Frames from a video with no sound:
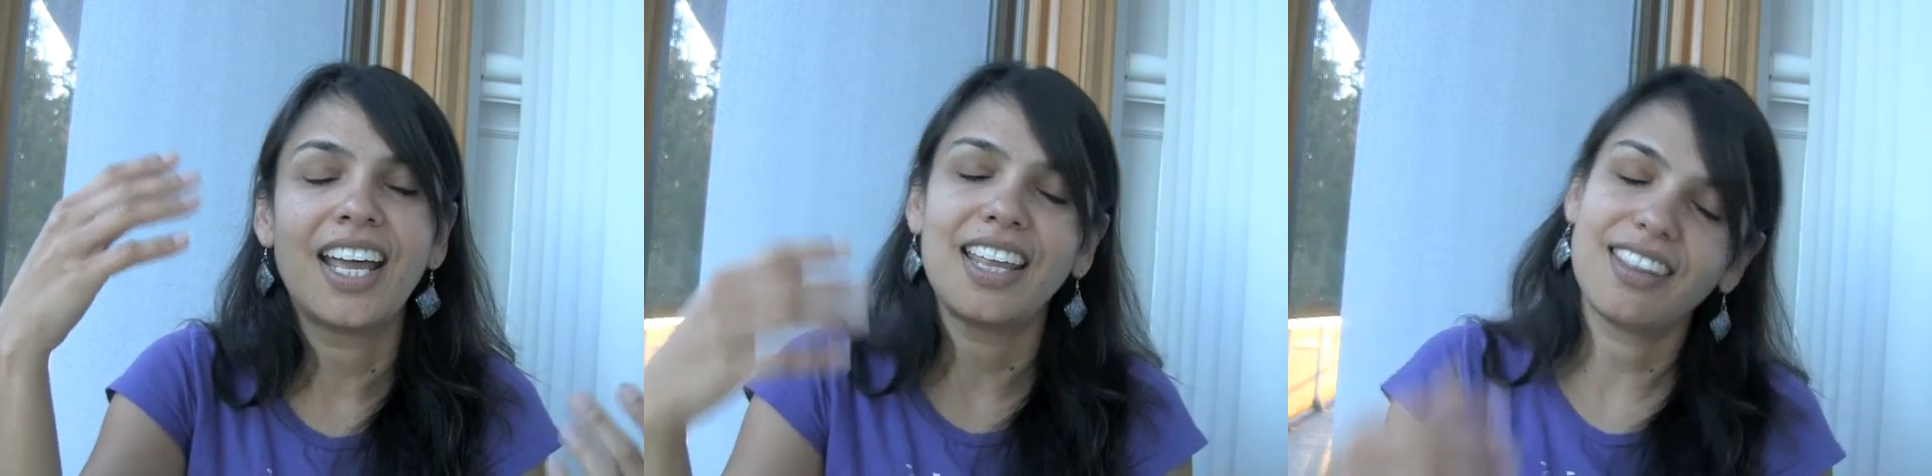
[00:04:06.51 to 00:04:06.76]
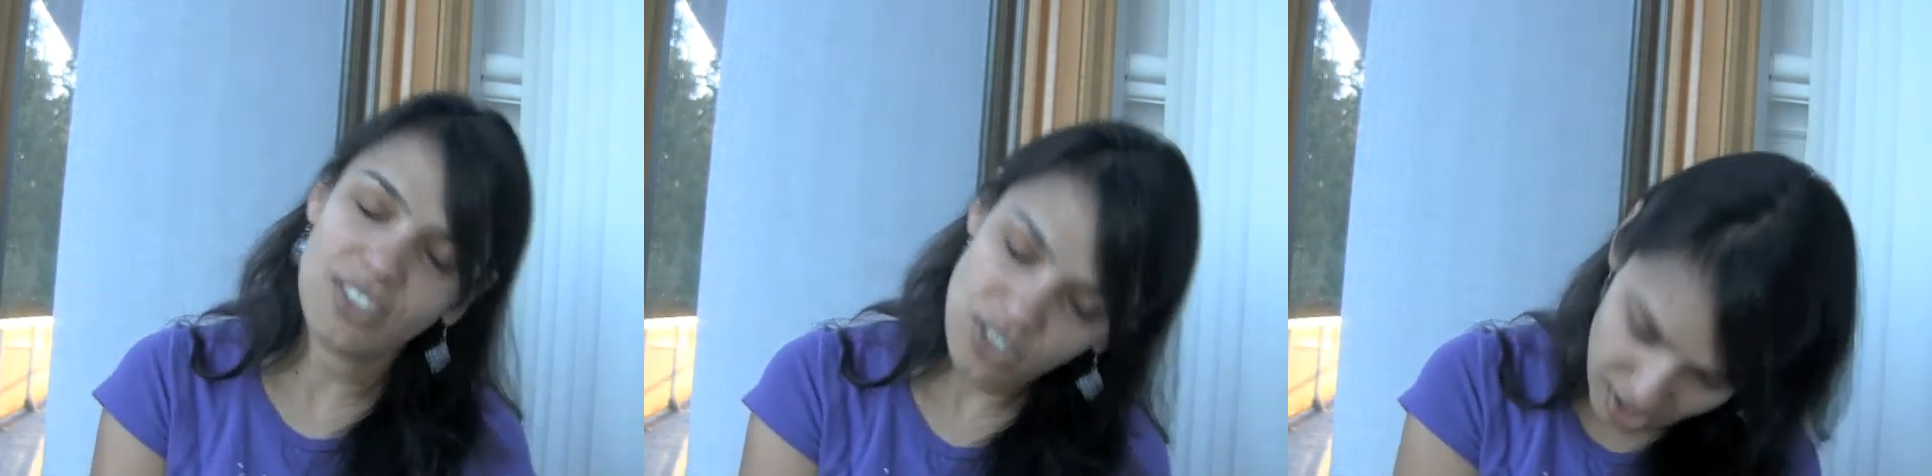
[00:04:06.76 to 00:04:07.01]

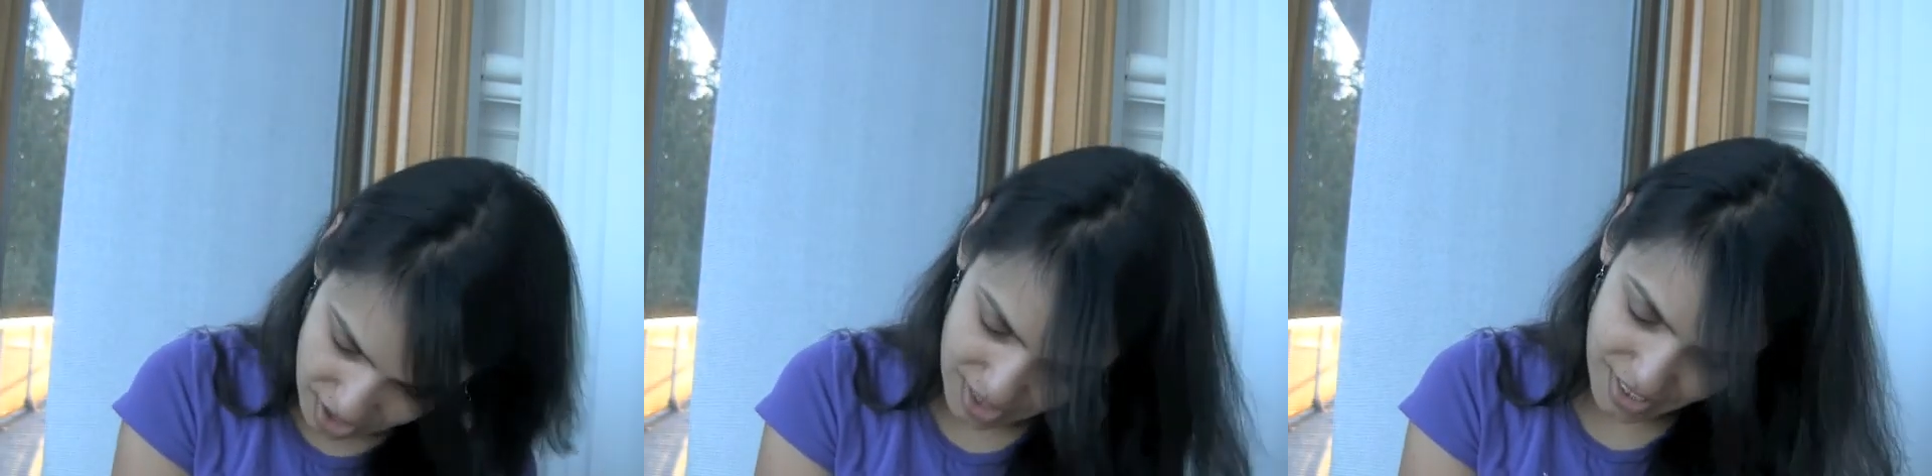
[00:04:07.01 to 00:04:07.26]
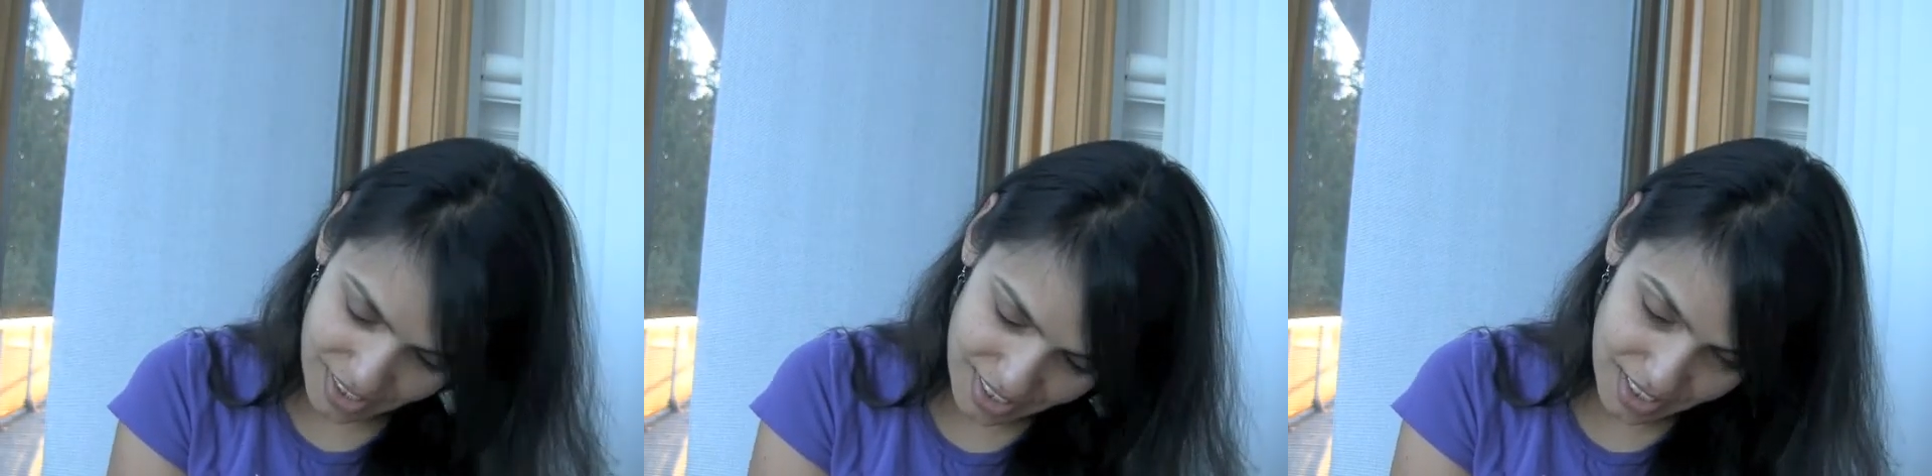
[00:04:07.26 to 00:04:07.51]
And then she
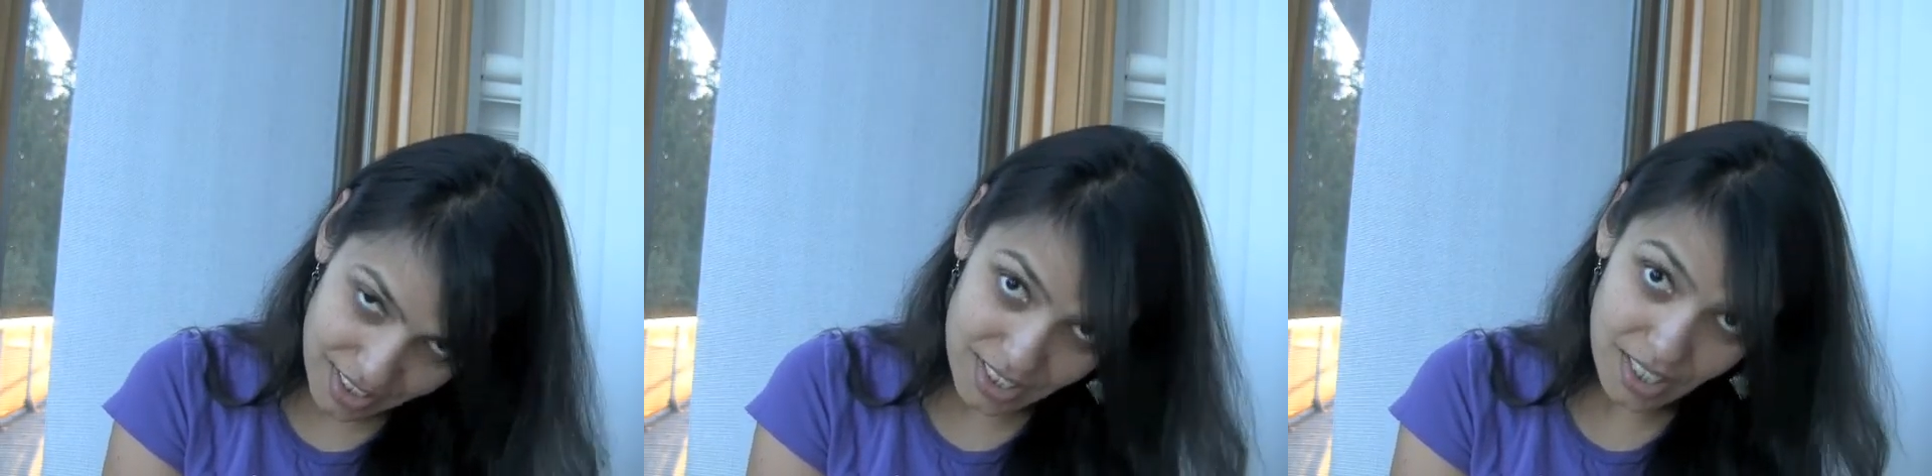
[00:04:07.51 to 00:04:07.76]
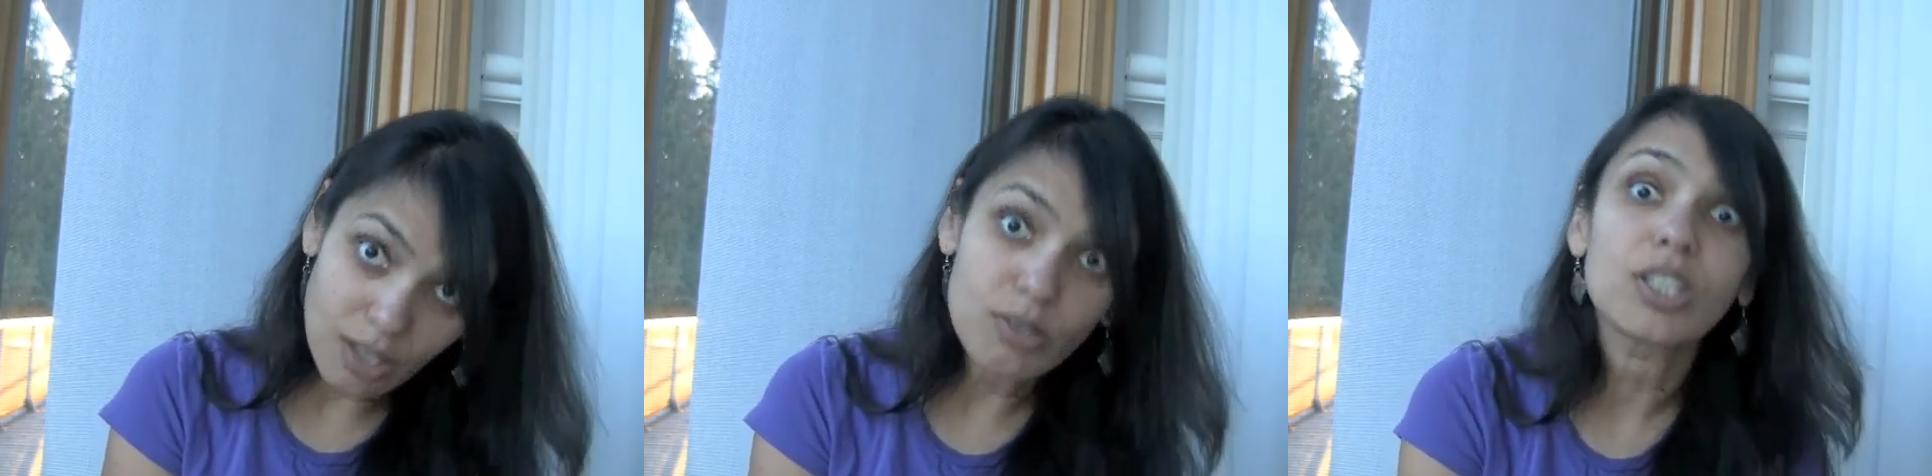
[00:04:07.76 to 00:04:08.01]
did
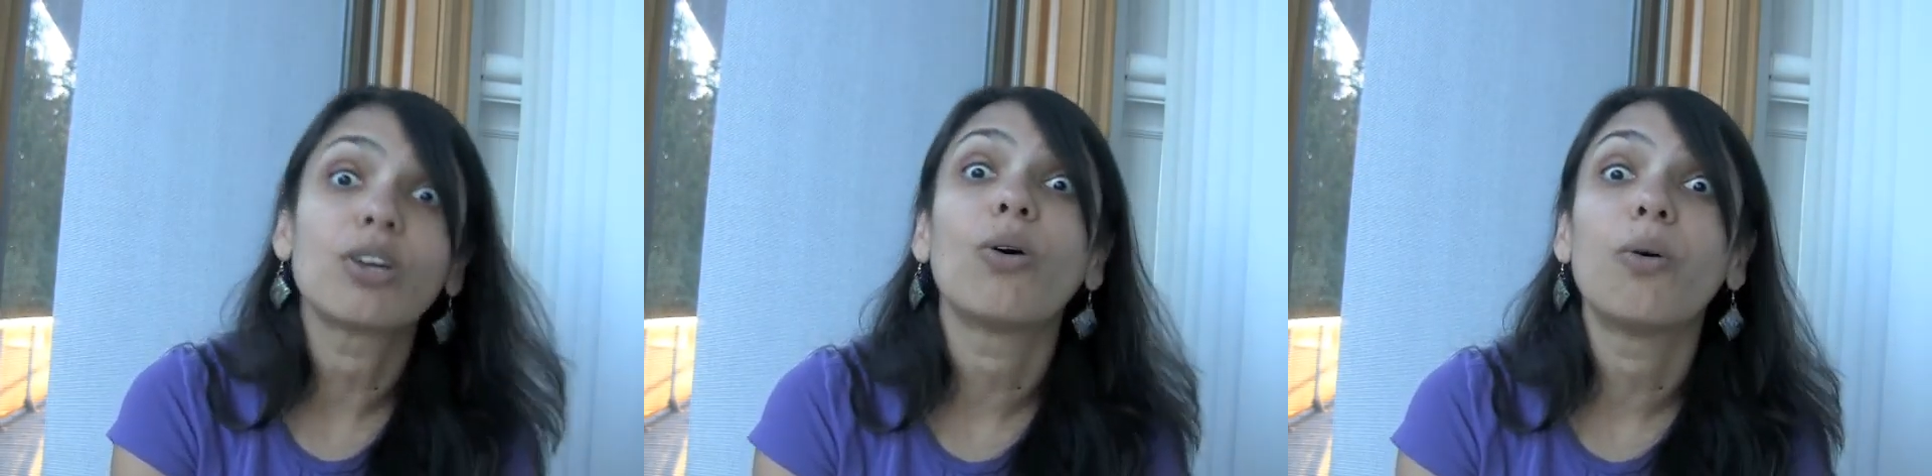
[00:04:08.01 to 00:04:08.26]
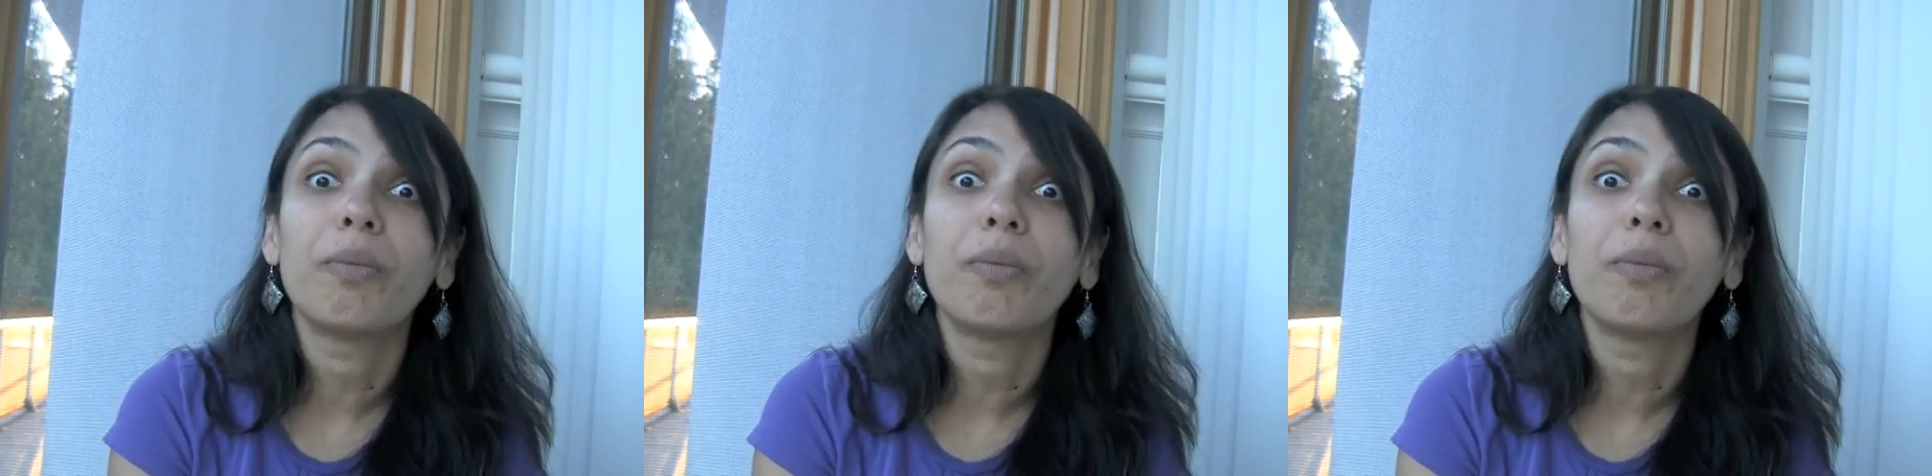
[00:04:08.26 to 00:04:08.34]
this. And I was like,